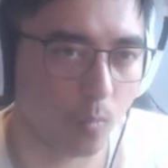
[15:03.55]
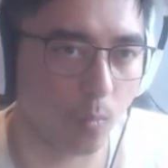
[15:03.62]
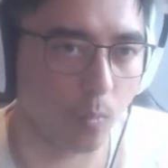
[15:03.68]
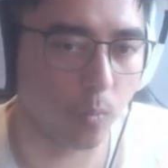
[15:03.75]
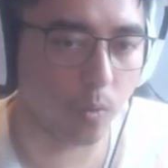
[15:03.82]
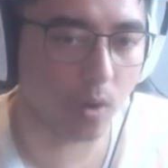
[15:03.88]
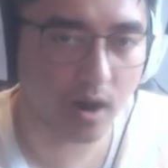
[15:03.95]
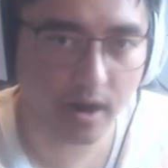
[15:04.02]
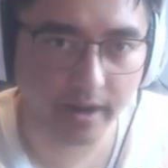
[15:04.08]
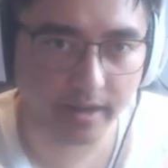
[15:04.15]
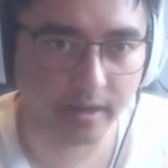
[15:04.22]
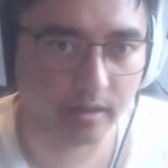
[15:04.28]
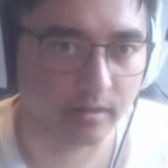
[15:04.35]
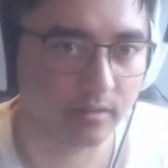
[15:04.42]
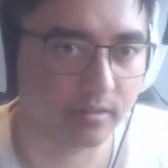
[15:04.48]

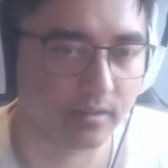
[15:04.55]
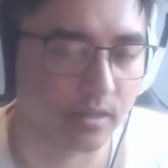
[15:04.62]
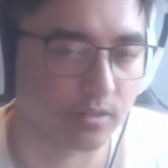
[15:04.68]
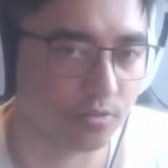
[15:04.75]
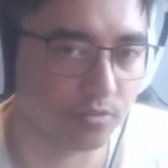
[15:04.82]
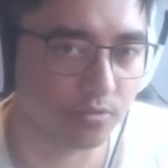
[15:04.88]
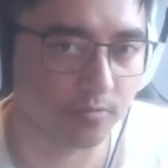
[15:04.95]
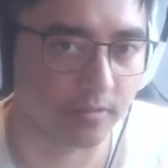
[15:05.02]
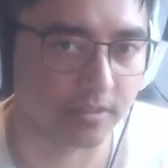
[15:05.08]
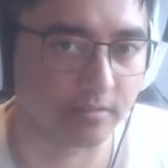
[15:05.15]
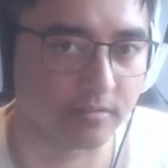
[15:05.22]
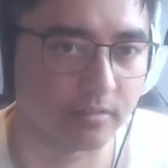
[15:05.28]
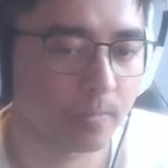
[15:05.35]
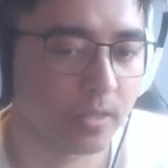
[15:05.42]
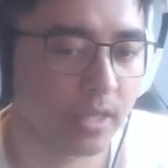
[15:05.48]
Why can't you do
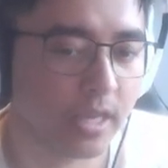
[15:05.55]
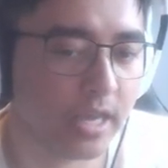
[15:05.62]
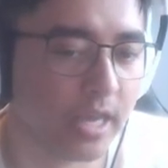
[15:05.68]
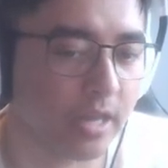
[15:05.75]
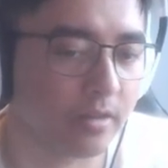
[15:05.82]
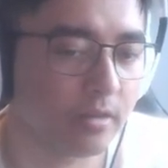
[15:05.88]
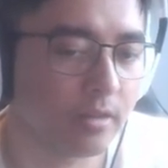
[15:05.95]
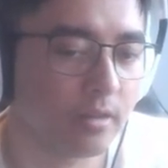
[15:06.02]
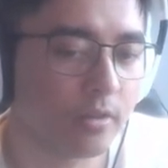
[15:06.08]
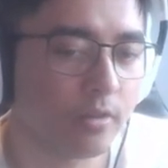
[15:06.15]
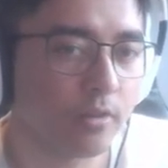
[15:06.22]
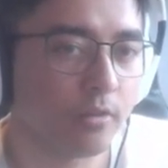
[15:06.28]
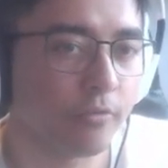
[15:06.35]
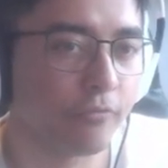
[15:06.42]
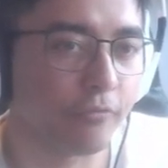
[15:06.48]
it? And
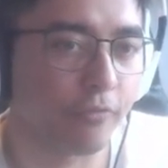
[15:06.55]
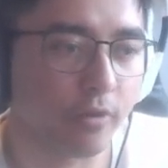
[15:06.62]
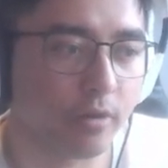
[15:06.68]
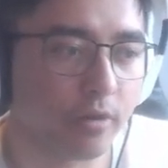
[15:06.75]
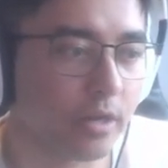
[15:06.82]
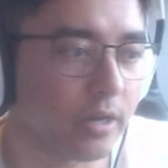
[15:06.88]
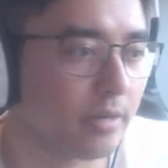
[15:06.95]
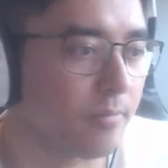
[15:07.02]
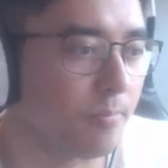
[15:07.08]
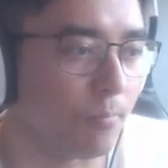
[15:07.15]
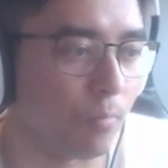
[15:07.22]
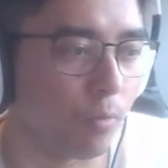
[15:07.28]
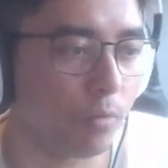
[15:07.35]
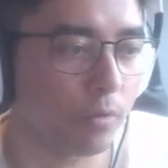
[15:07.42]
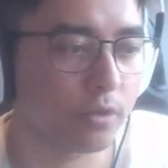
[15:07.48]
and the
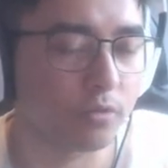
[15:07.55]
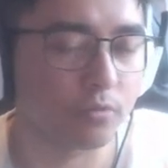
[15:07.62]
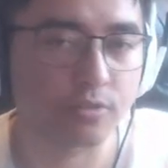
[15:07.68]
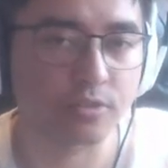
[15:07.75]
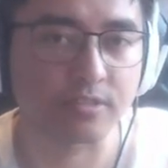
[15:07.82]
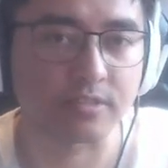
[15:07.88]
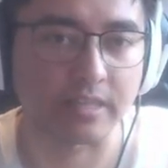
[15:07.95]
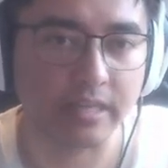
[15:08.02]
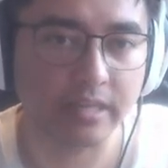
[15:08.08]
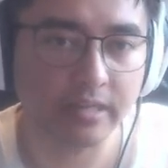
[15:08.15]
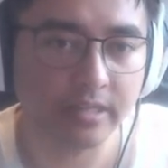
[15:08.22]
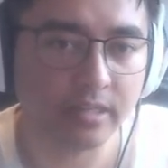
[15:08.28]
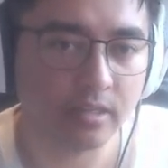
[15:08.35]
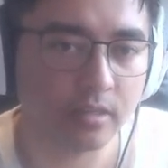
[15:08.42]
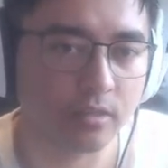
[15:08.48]
more you're
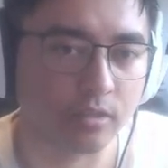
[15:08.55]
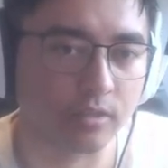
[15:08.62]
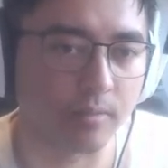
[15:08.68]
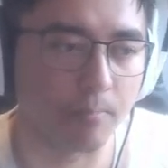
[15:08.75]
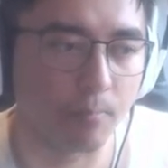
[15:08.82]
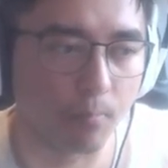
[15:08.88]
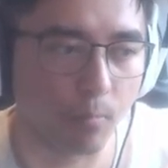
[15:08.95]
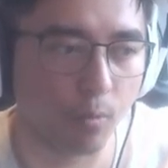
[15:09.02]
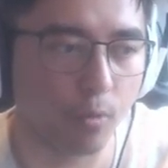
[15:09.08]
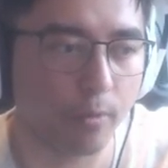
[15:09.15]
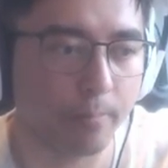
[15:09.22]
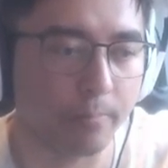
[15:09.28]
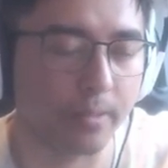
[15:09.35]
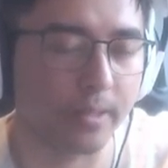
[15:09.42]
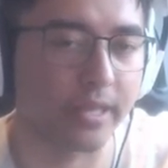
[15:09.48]
staling, the more
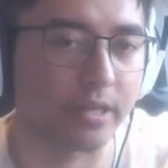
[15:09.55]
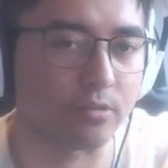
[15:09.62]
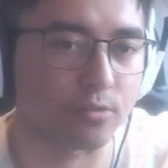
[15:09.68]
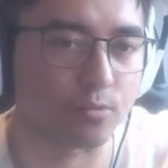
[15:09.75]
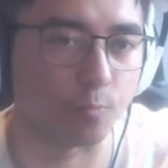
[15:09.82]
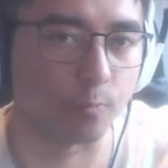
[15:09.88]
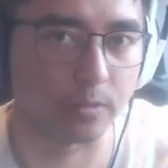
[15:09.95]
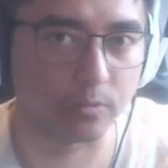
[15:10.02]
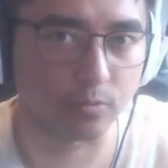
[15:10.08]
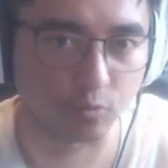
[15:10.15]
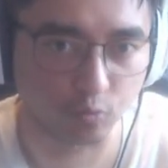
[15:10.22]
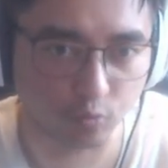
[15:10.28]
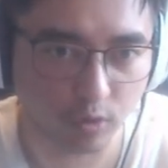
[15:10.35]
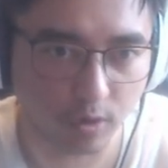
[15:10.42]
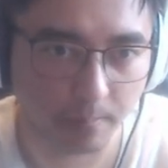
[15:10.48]
players will
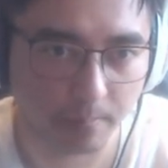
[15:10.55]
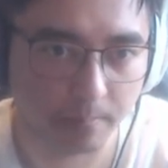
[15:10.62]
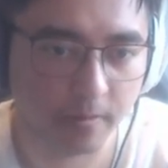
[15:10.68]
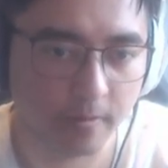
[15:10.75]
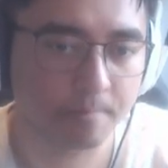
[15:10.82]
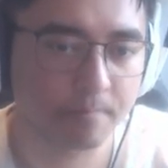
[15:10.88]
drop.